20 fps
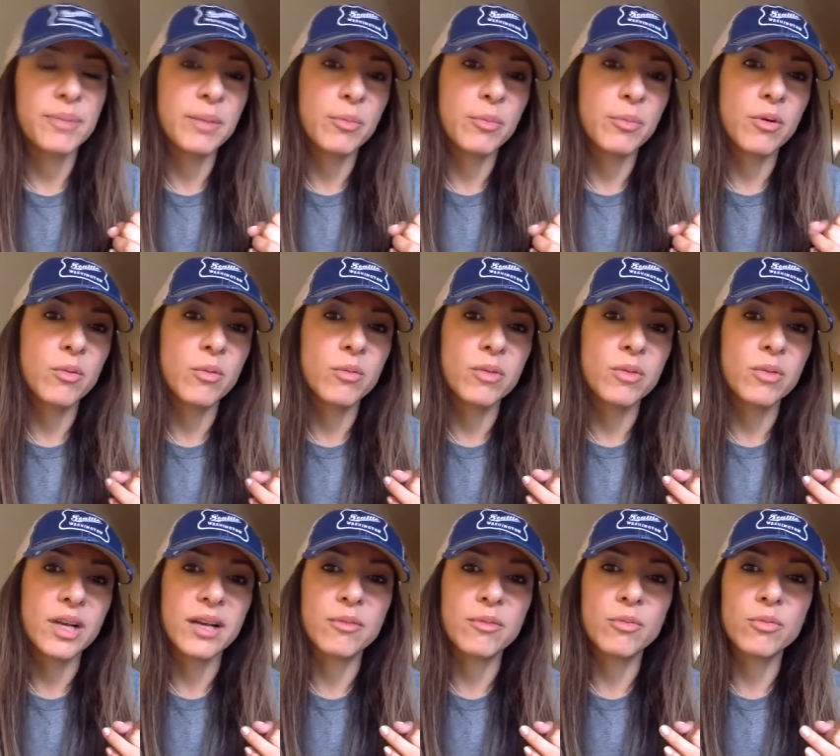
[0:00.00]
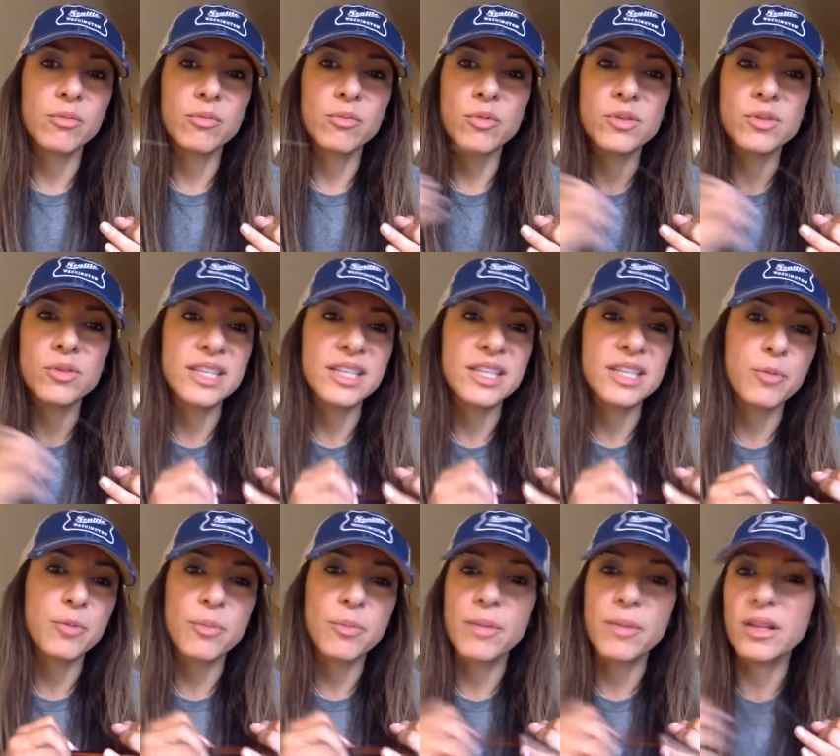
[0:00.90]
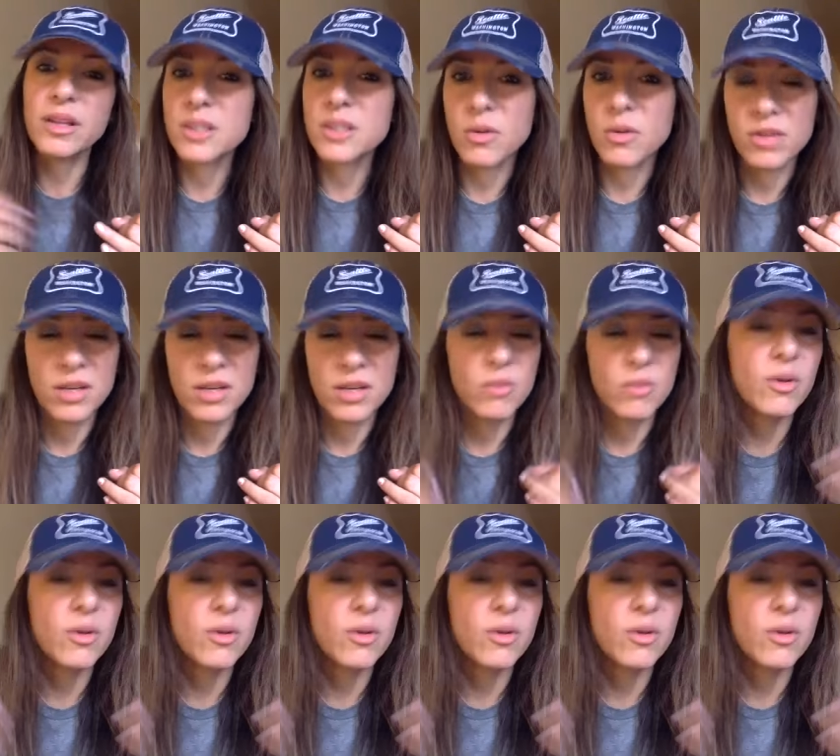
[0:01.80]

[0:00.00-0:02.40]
People uh, we'll sleep with melatonin,